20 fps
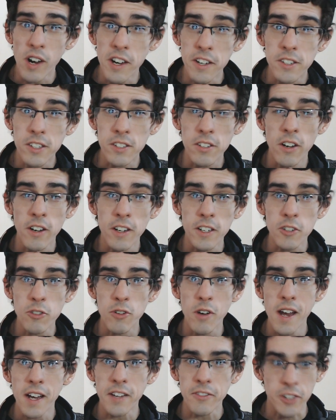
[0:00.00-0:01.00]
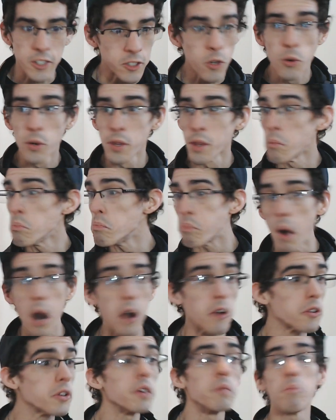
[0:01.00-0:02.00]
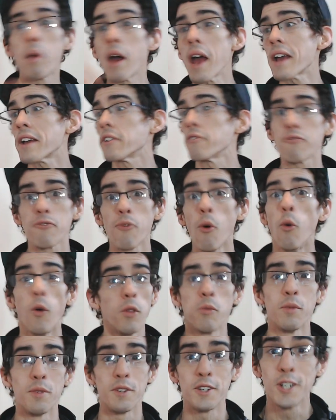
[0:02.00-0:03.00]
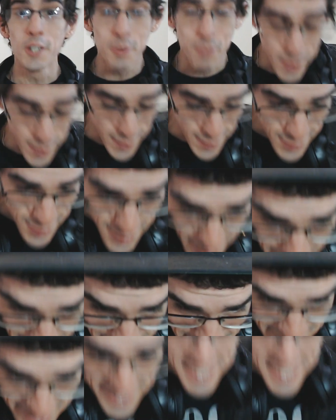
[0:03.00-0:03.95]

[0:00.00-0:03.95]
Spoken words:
on a track. The two of them barking back and forth would just be insane.